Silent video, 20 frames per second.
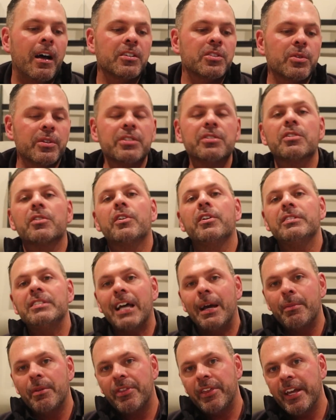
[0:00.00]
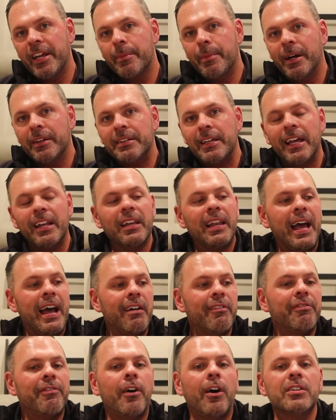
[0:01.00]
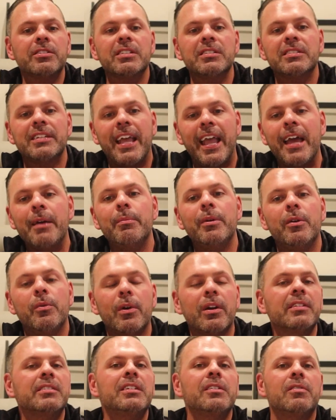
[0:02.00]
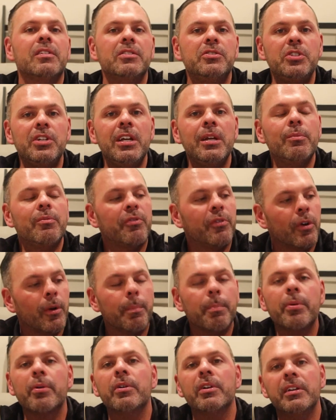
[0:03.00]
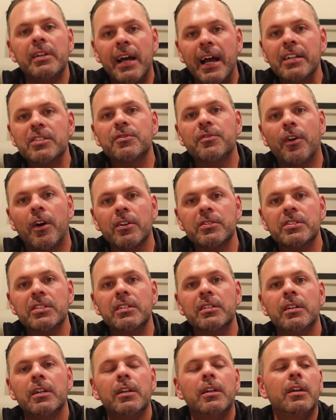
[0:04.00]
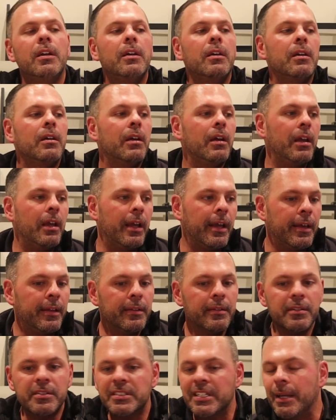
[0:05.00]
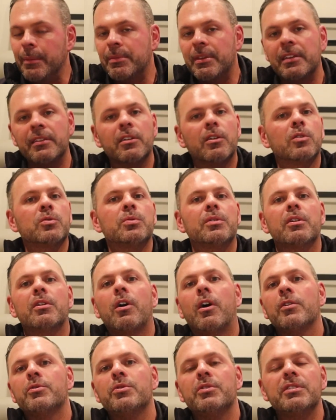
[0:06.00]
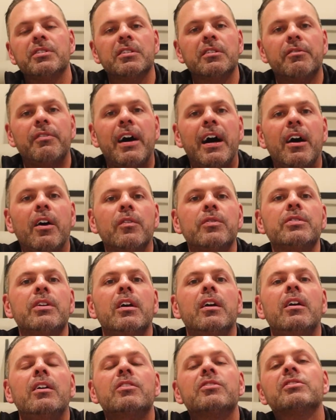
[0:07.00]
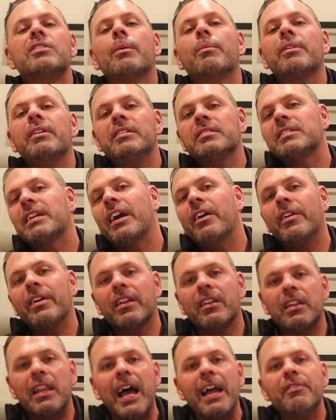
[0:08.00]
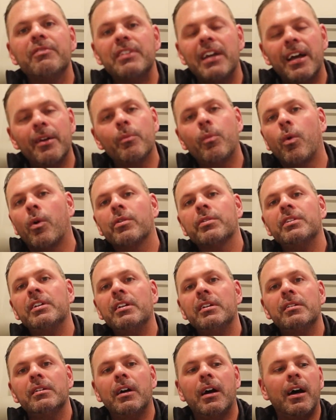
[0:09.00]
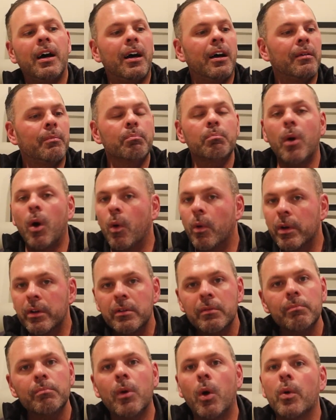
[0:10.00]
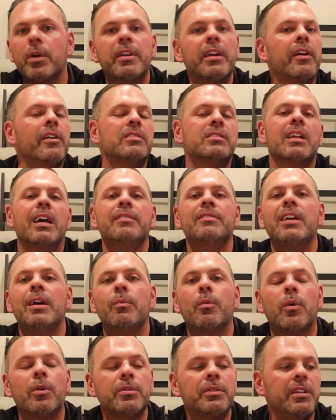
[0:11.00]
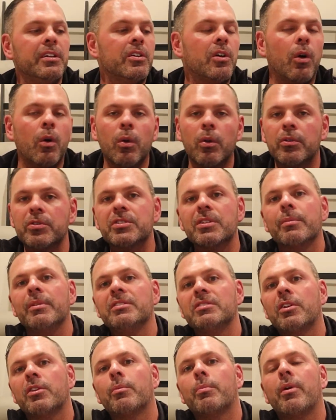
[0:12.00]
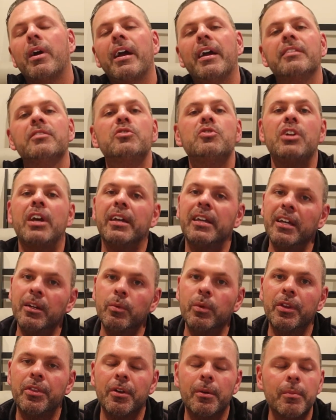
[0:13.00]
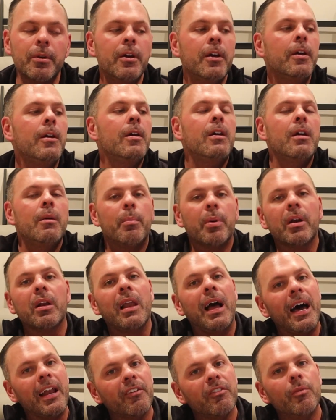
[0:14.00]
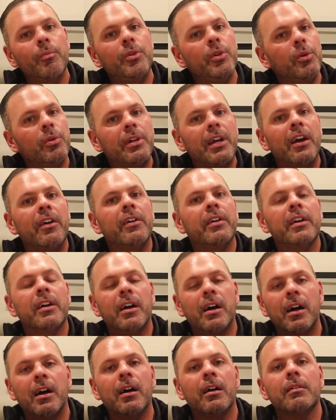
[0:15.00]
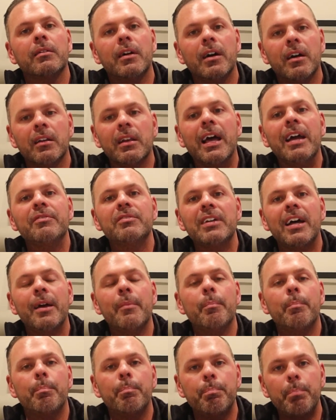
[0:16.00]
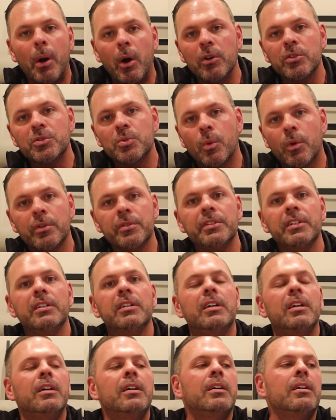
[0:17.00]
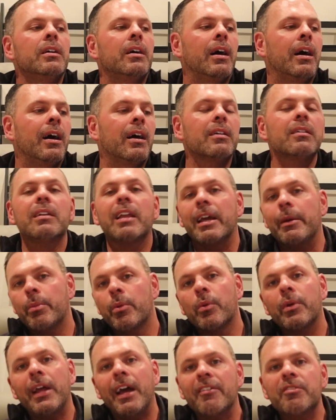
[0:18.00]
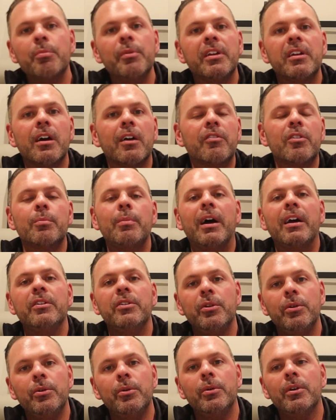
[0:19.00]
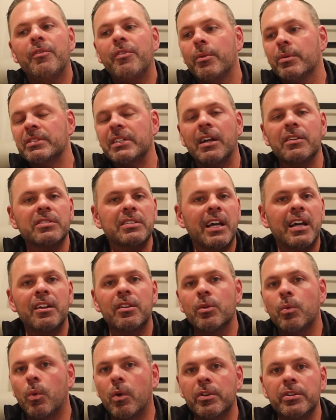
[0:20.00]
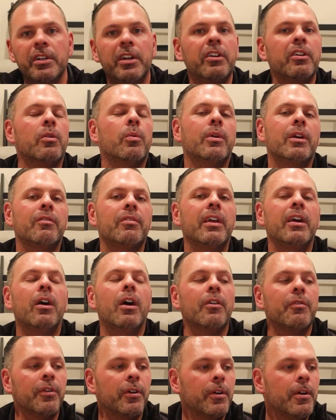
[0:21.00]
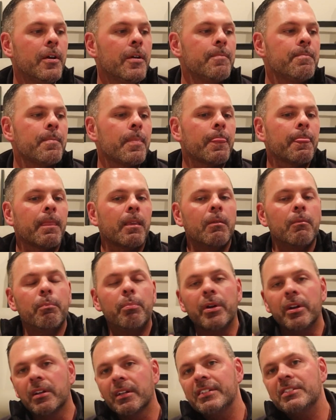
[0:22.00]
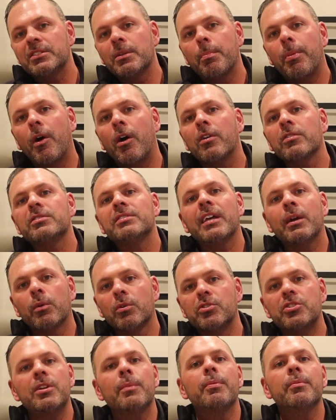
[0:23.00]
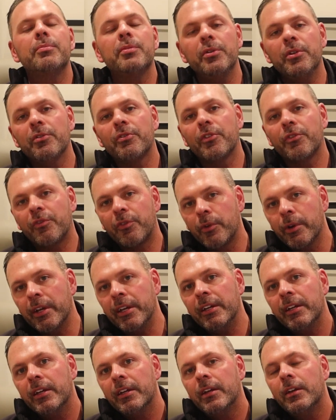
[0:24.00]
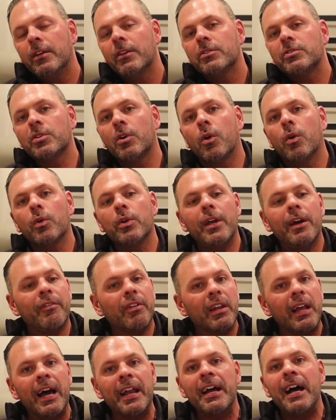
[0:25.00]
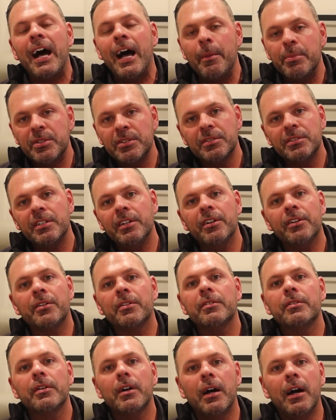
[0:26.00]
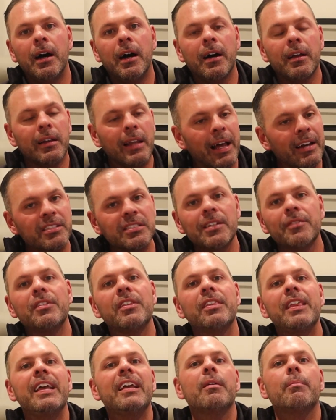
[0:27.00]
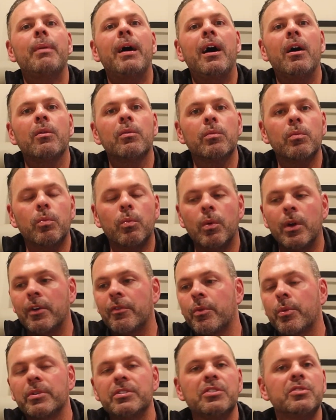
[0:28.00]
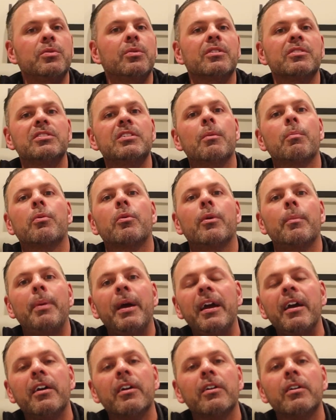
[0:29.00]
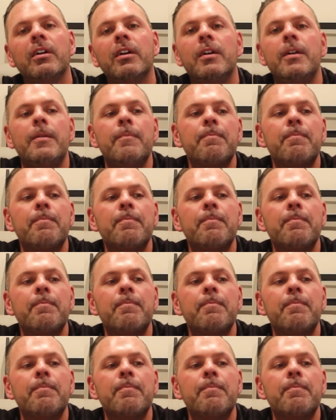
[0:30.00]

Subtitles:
So this is a good time to think about that. Lav faucets can be relatively cheap for a pretty nice faucet. And same thing that goes with the cartridges and the valves. Some of these carry a lifetime warranty. Moen carries a lifetime warranty. Kohler, some of these other brands, check in with them. But a lot of them do carry a lifetime parts warranty. Labor would have to be covered by you if it was outside of the 1 year or whatever they offer. But at least the parts, they will ship them to you for free. So you have a lot of options here, a lot of stuff to think about whenever we're just doing a simple repair.